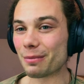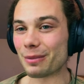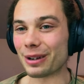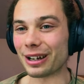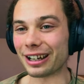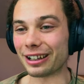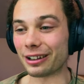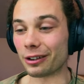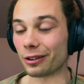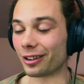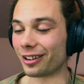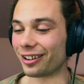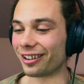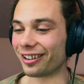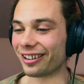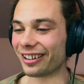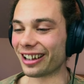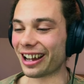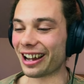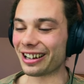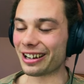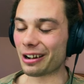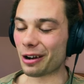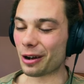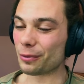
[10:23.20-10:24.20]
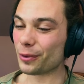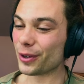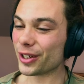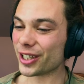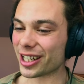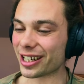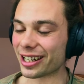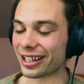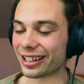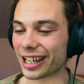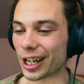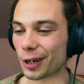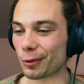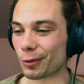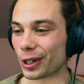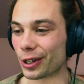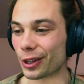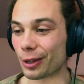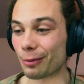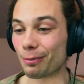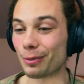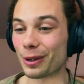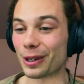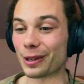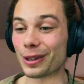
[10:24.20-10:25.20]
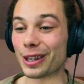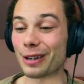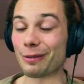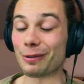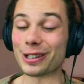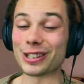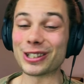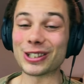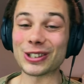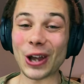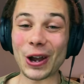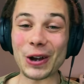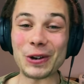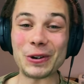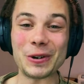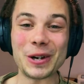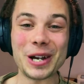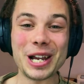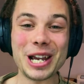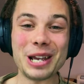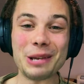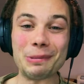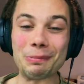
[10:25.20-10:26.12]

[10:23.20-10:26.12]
but I wish it didn't get rid of them, but there were so